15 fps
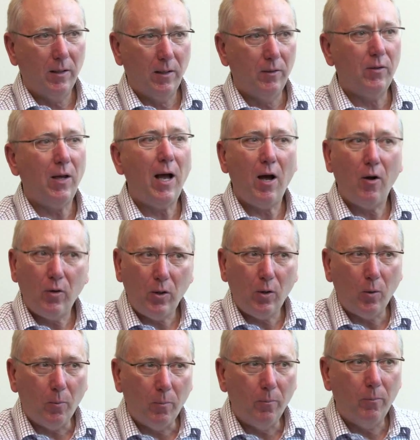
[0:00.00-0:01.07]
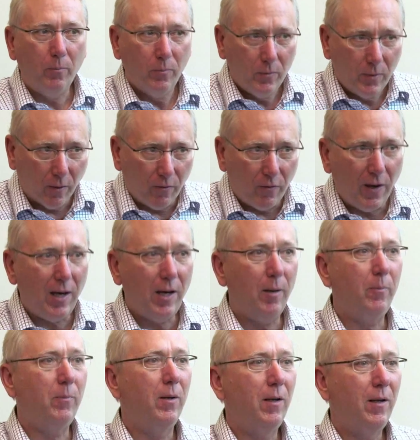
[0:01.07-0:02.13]
is how do you
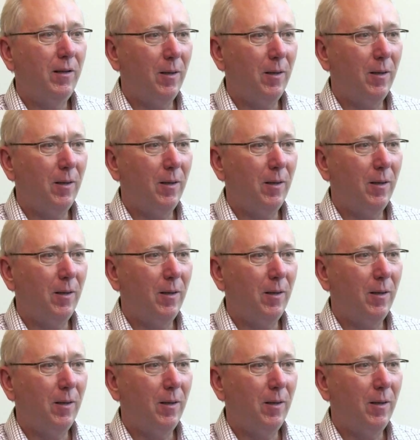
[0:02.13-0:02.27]
develop